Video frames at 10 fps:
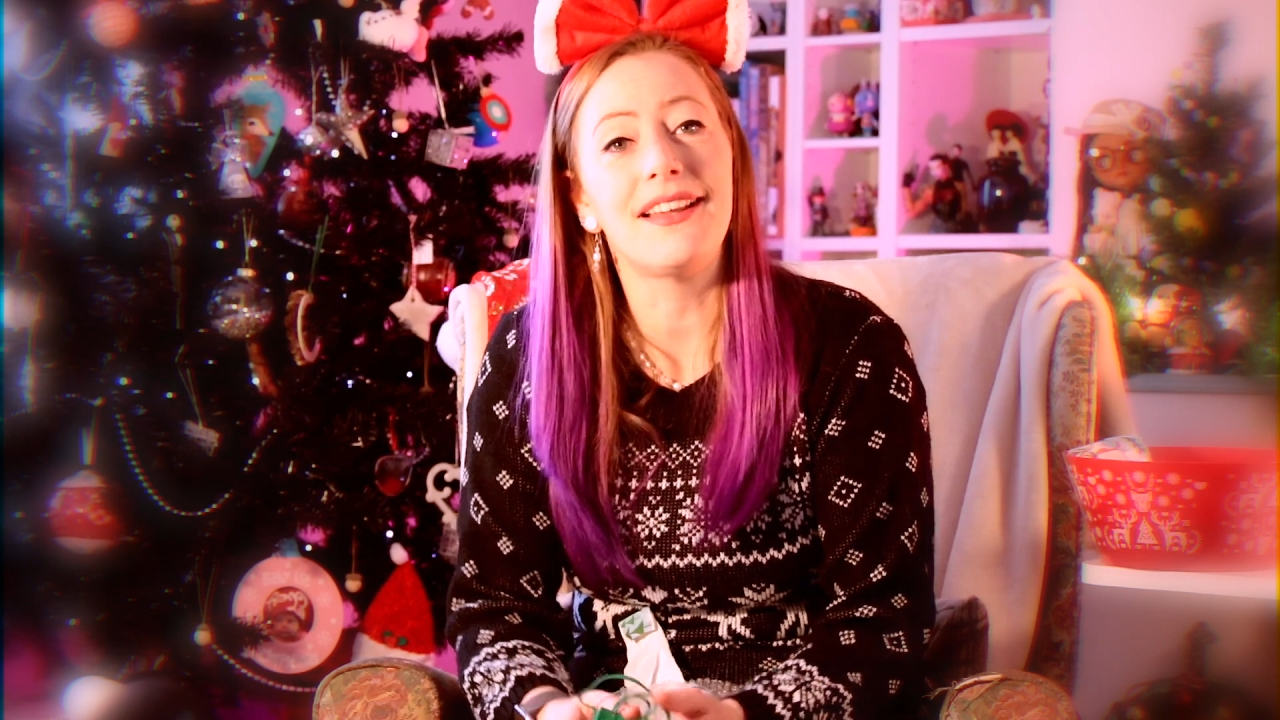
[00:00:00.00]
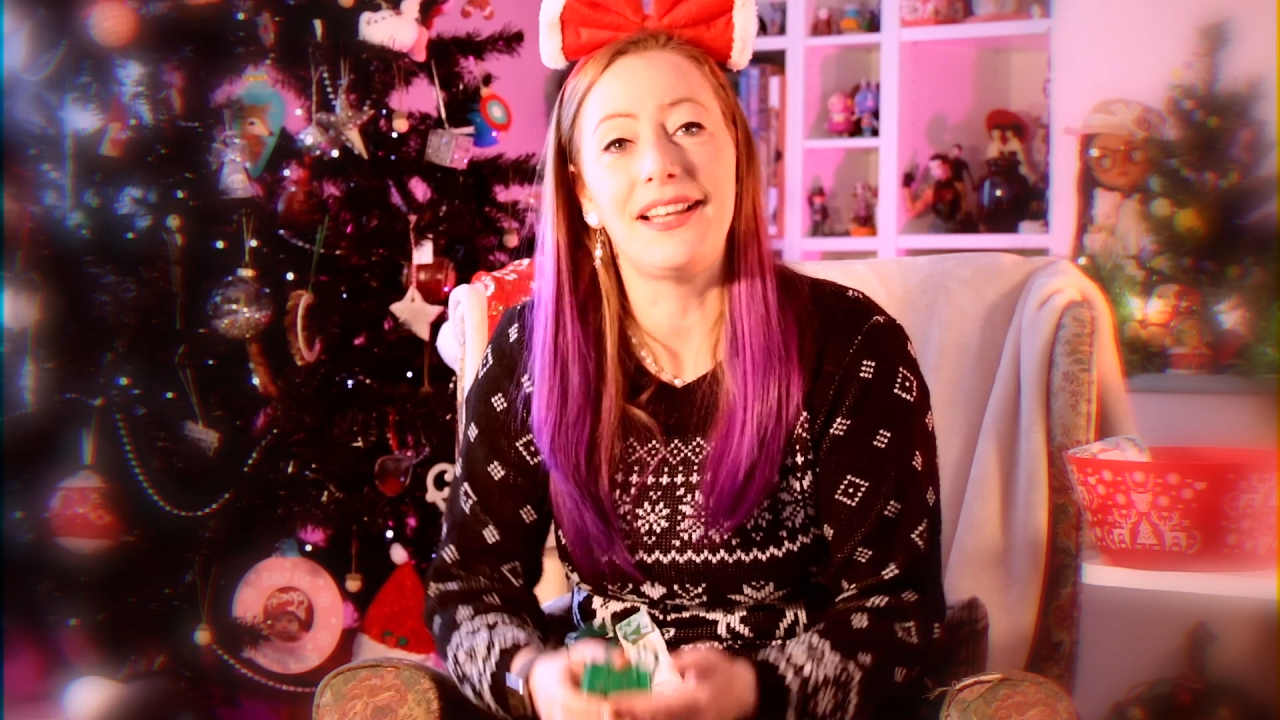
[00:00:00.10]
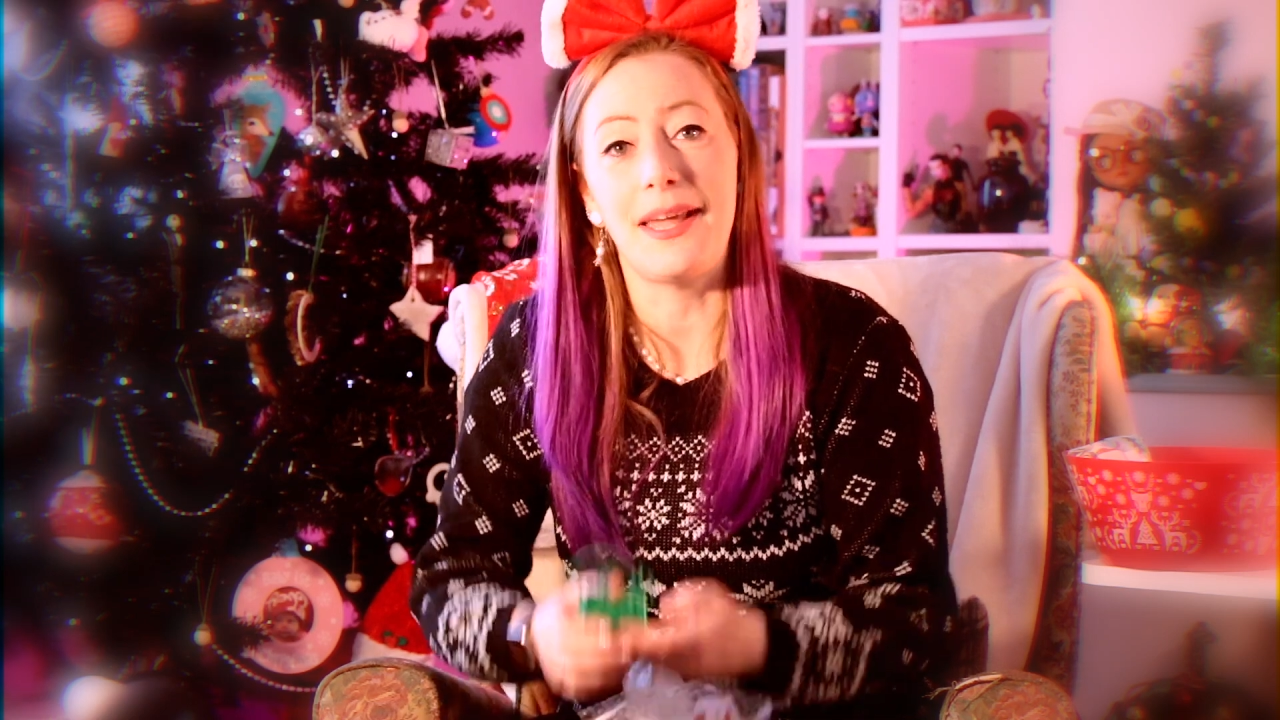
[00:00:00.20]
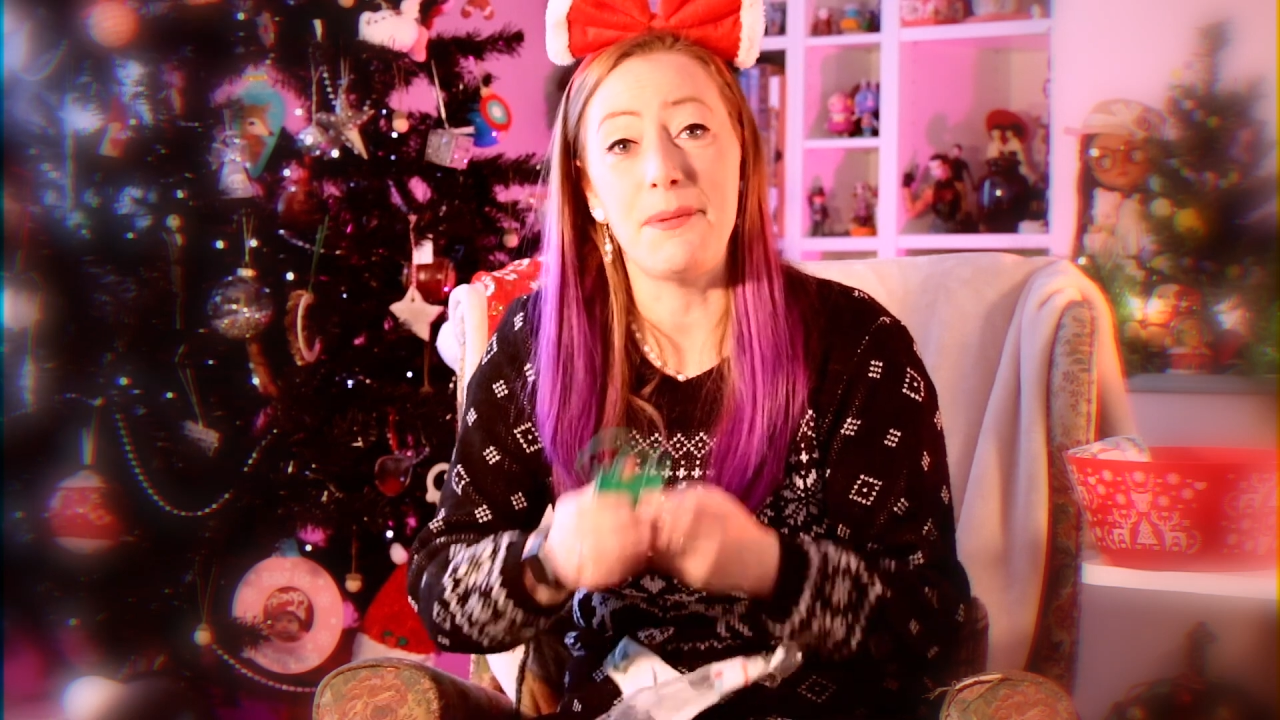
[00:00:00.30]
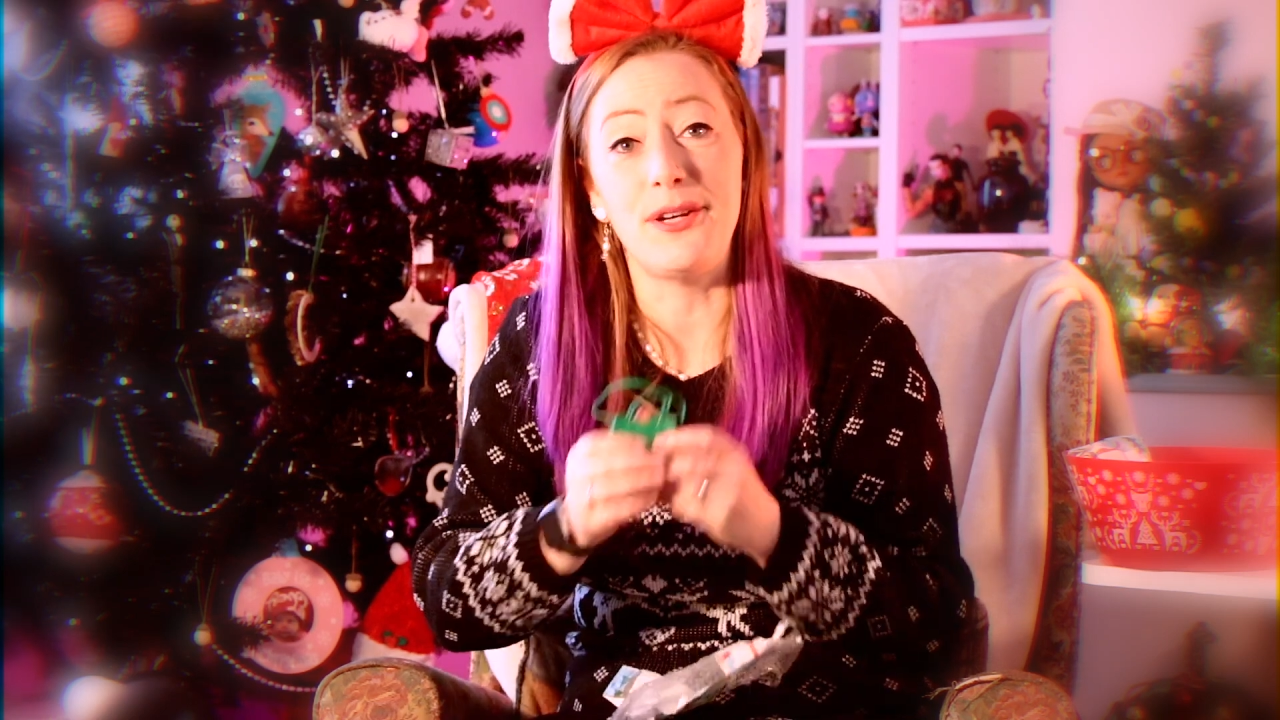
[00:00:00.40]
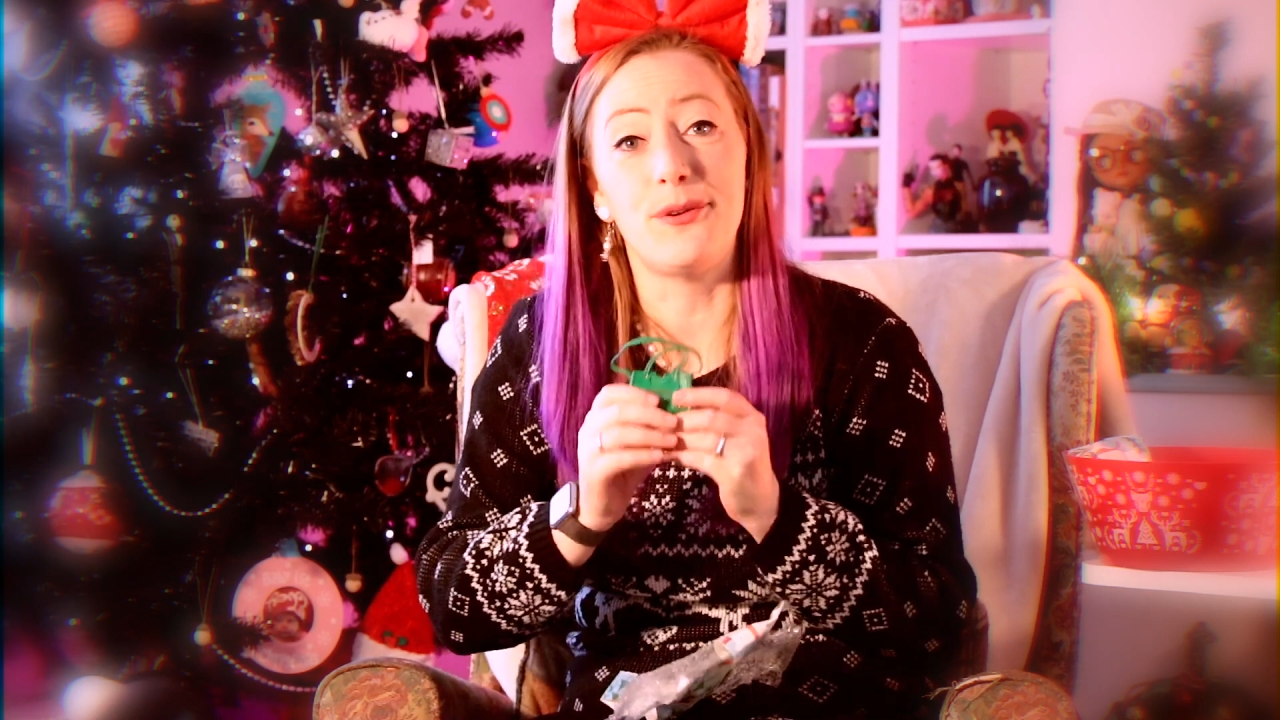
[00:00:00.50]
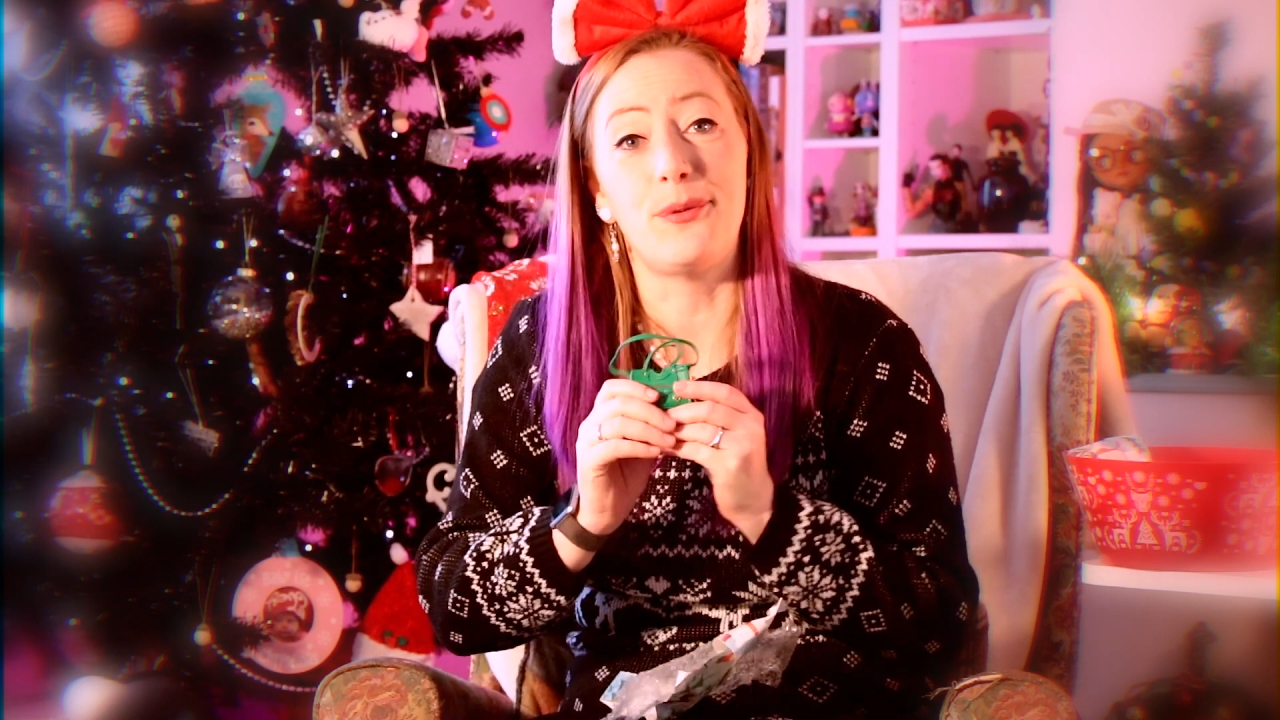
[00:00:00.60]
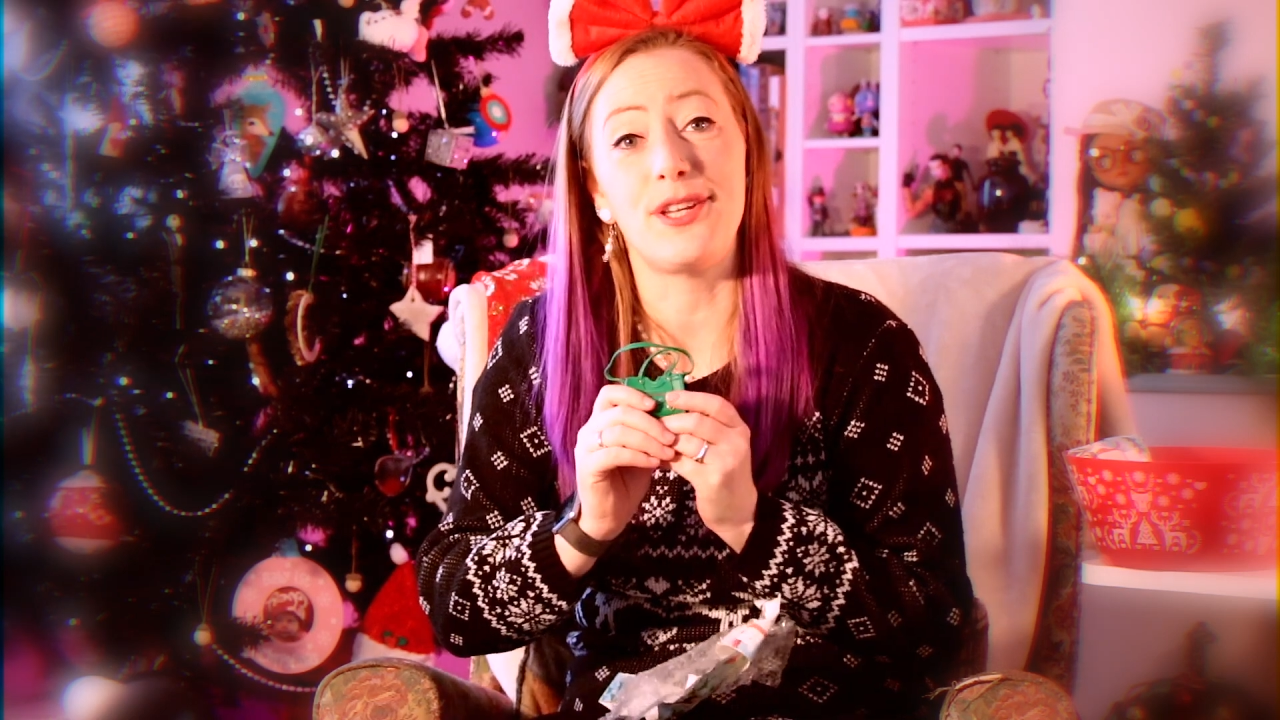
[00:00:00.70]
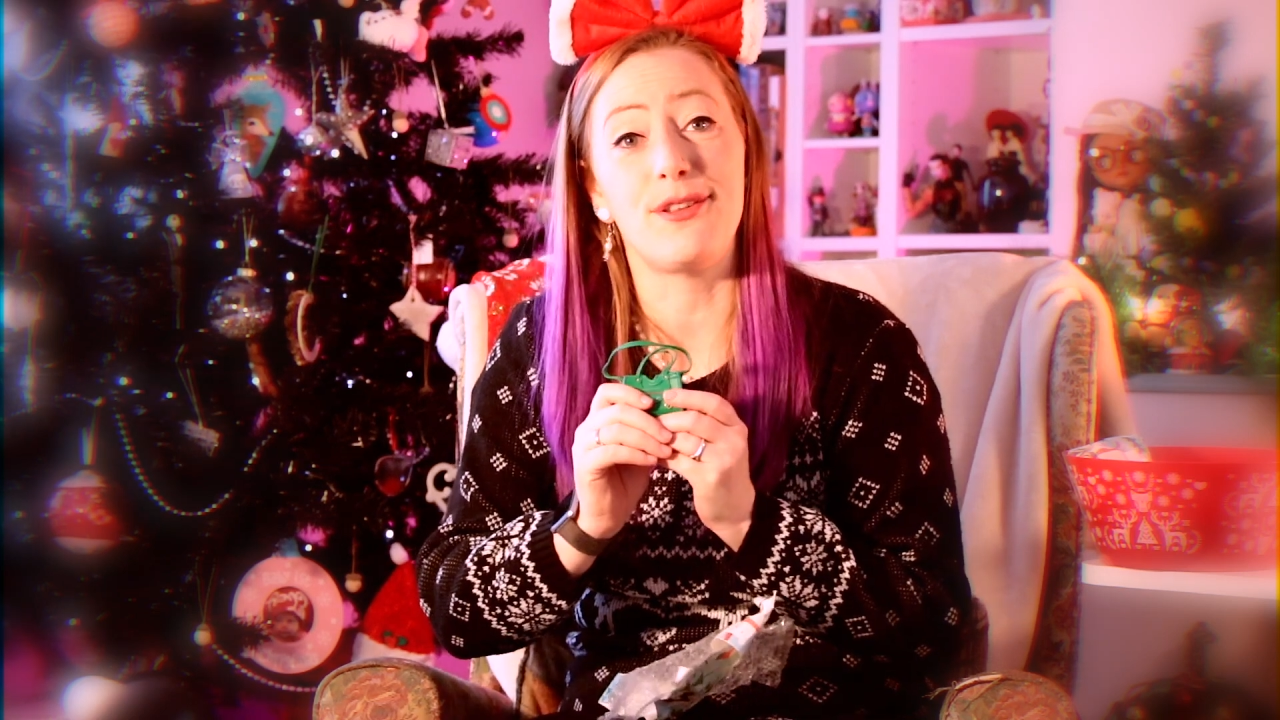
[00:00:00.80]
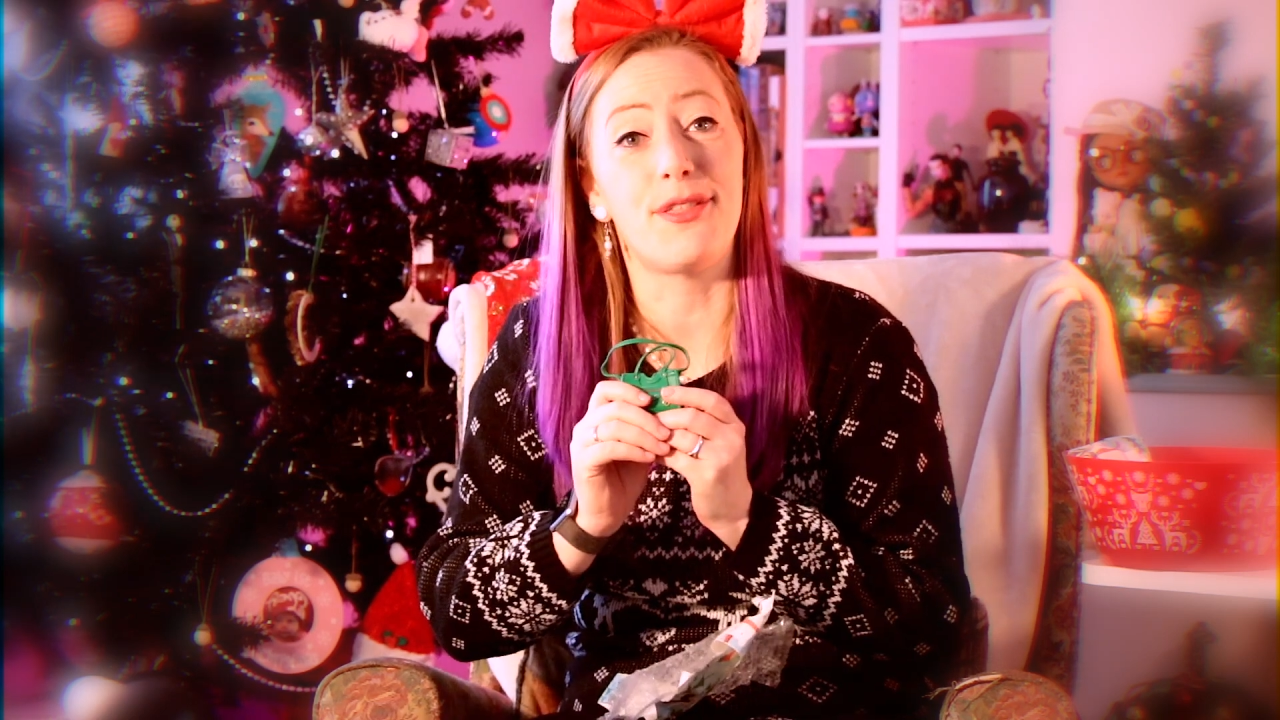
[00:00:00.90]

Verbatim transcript: Let me know what you